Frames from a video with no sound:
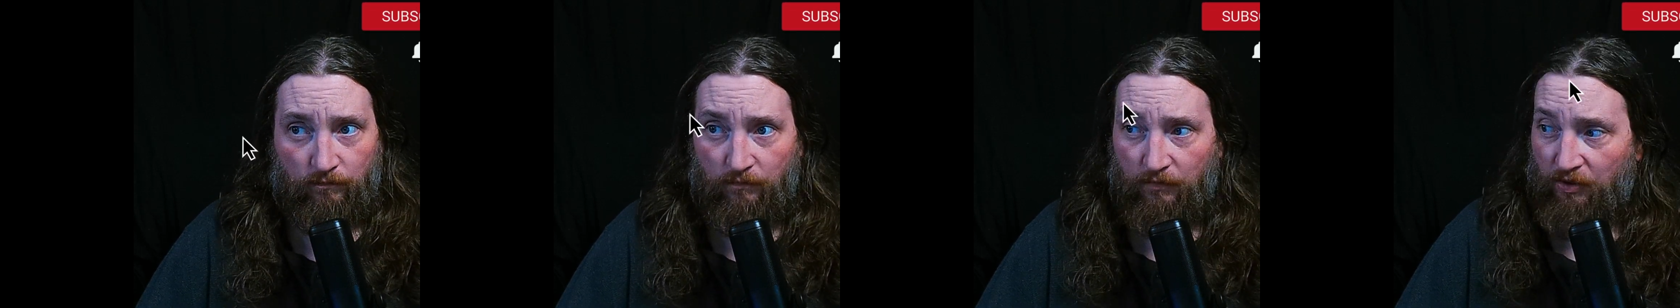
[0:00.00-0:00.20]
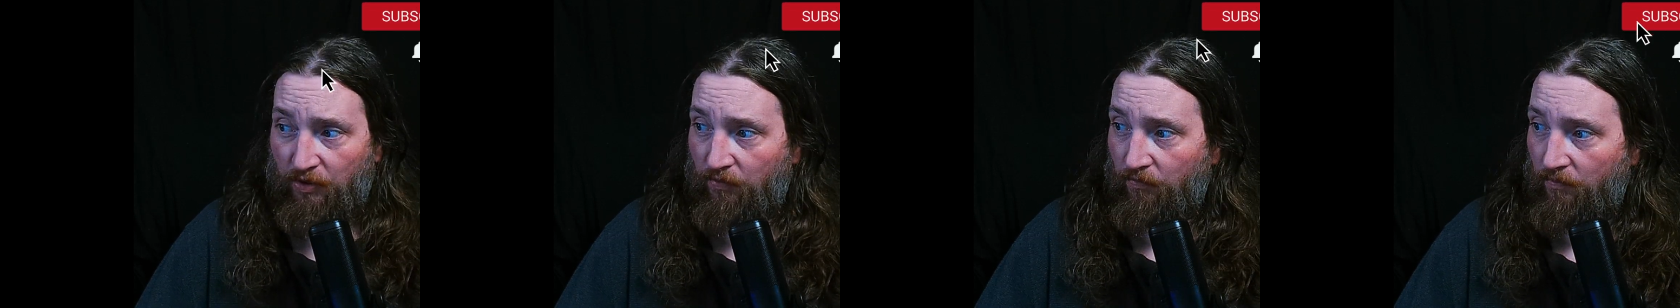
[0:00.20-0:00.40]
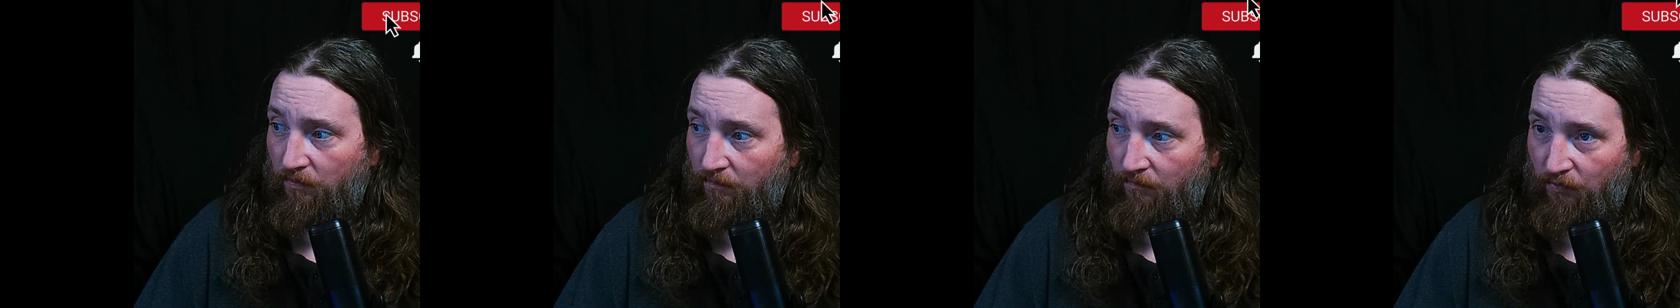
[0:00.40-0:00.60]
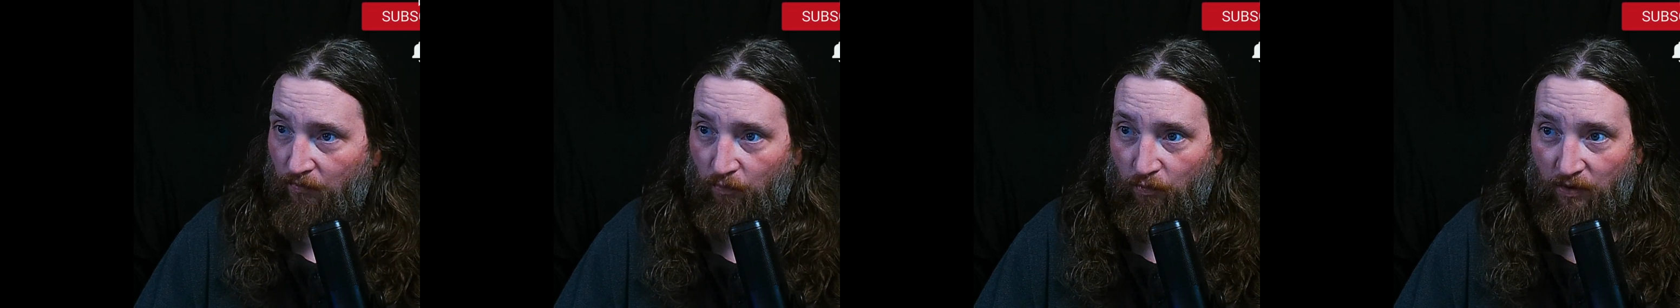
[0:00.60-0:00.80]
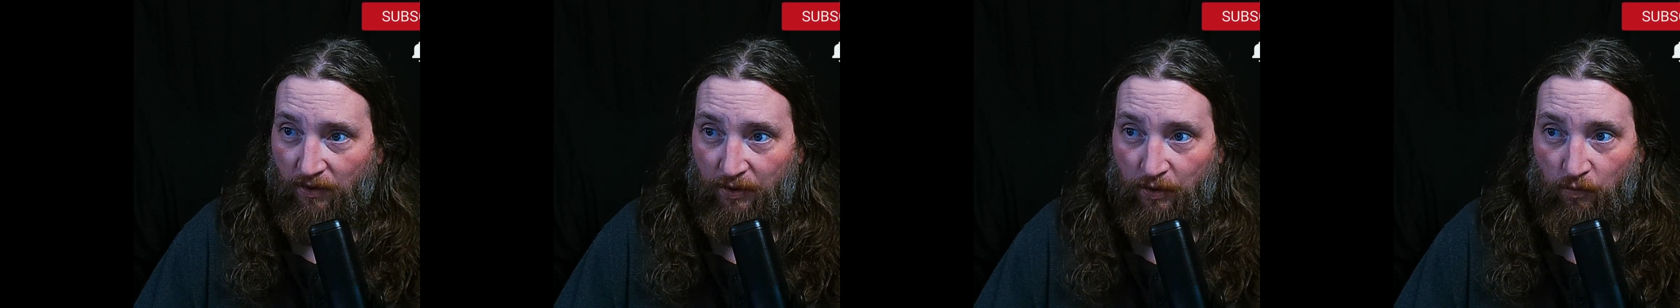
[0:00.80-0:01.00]
You
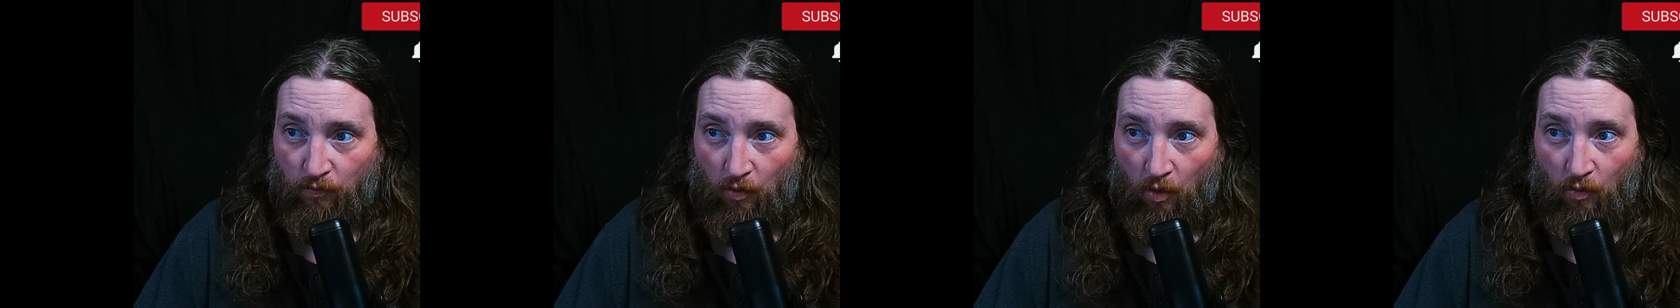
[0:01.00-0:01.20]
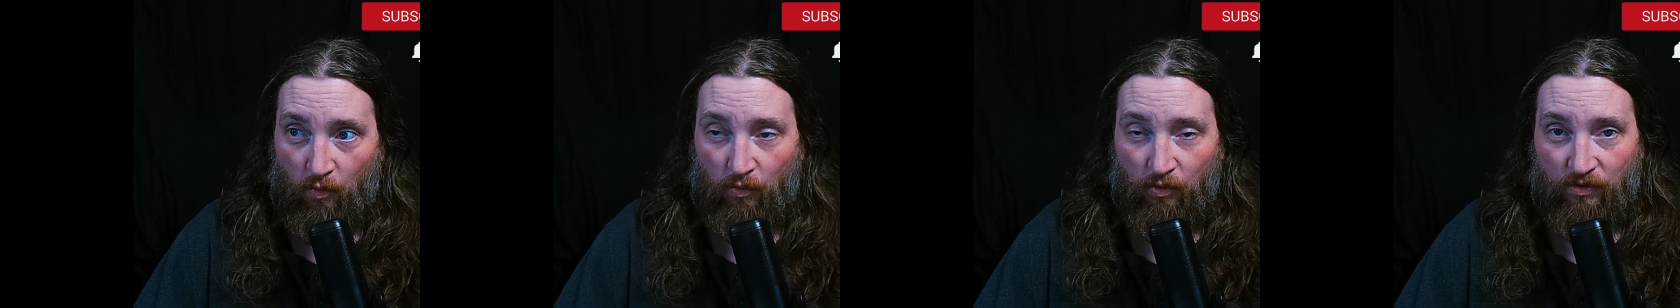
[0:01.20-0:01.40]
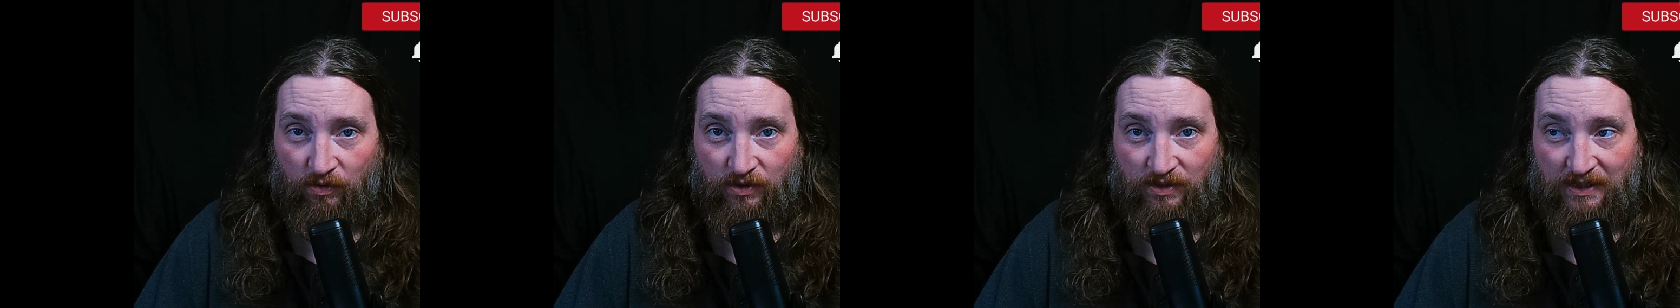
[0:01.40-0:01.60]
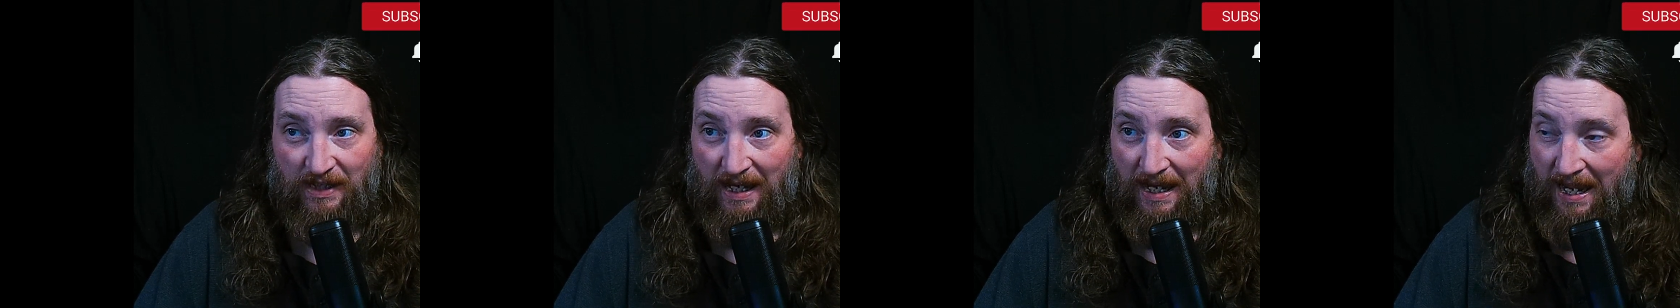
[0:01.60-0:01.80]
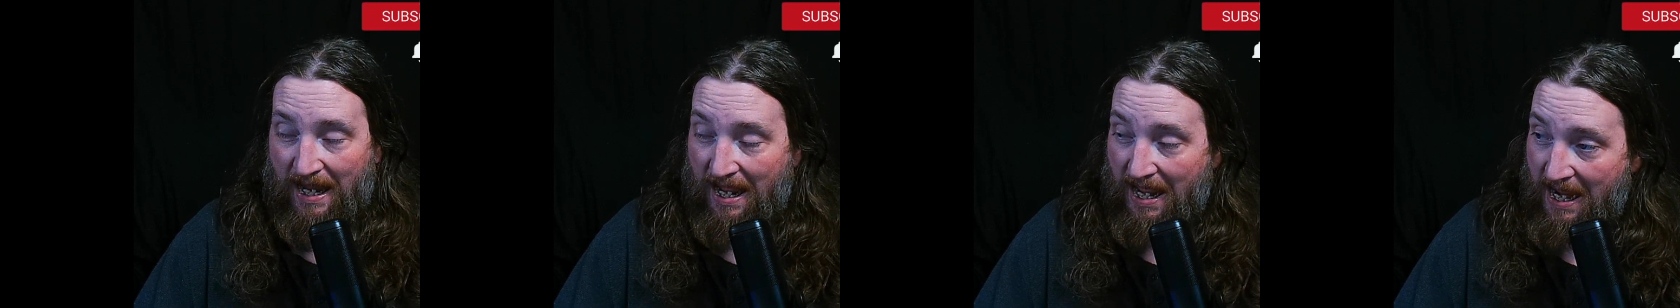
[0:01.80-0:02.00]
really grow to
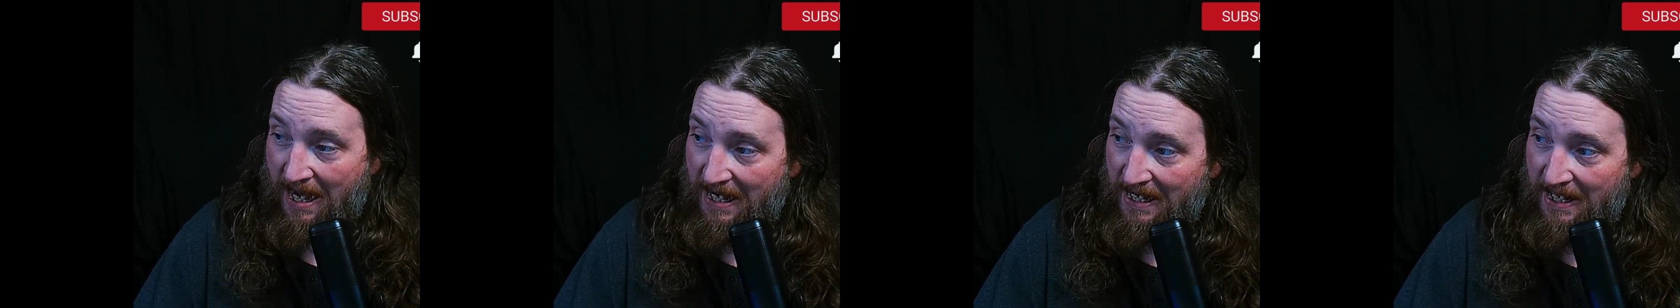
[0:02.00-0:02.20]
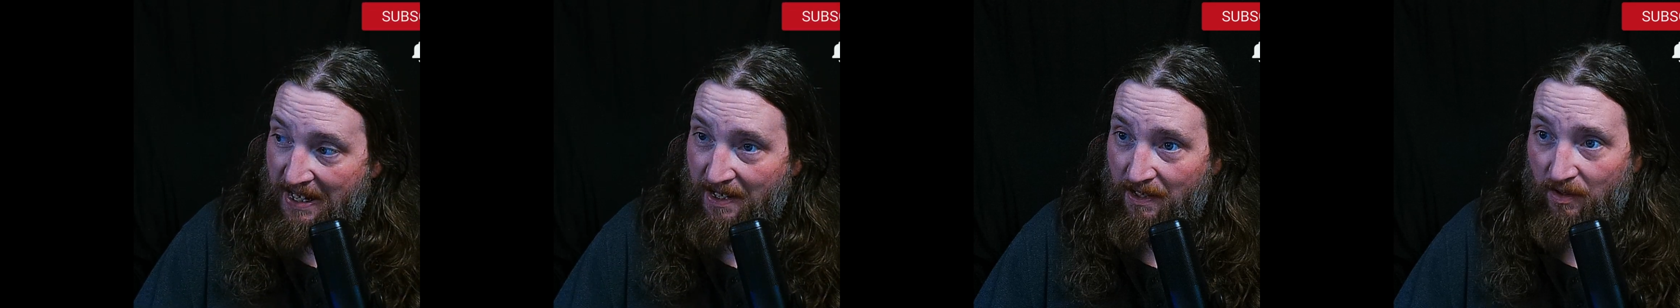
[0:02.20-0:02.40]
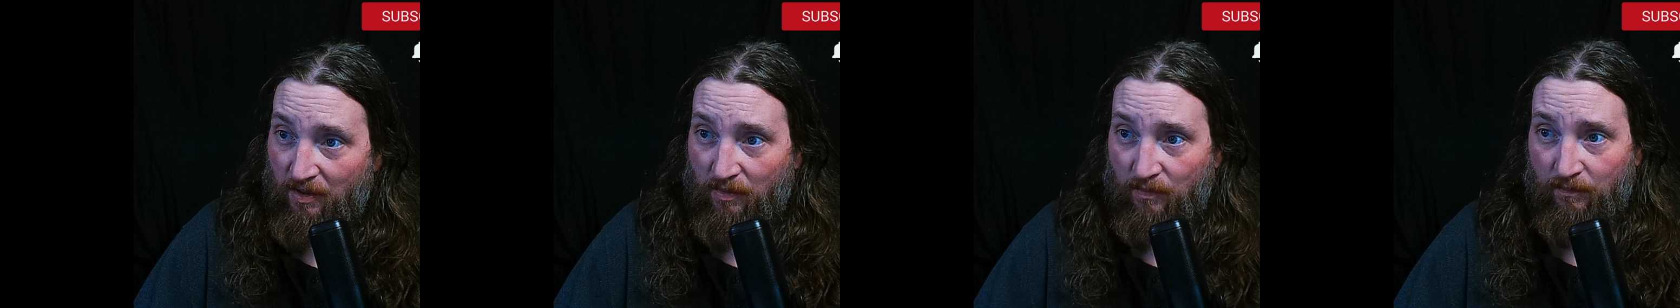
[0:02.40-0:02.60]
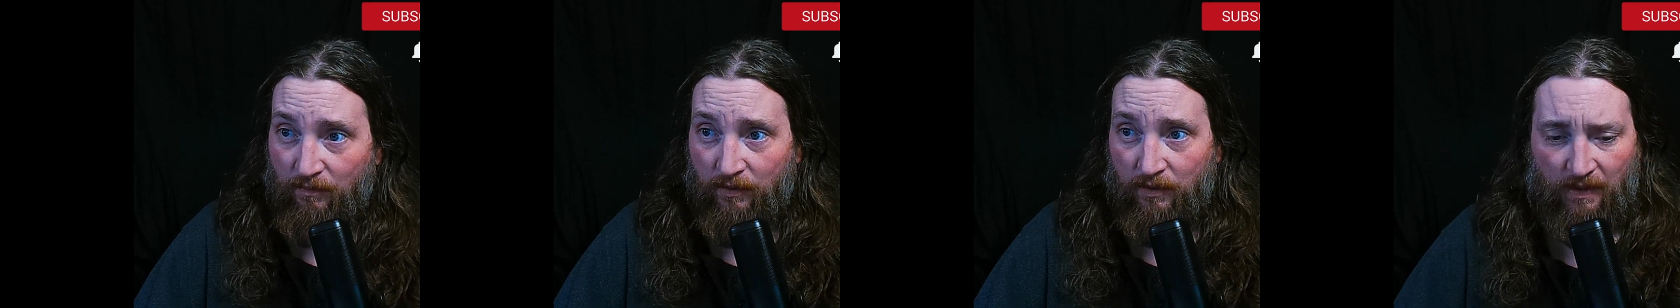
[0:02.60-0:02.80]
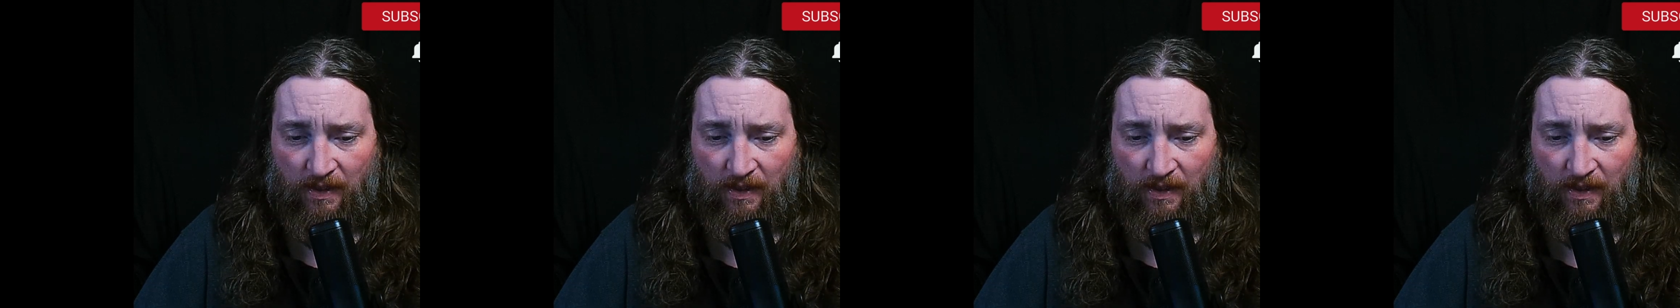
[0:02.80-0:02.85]
hate him.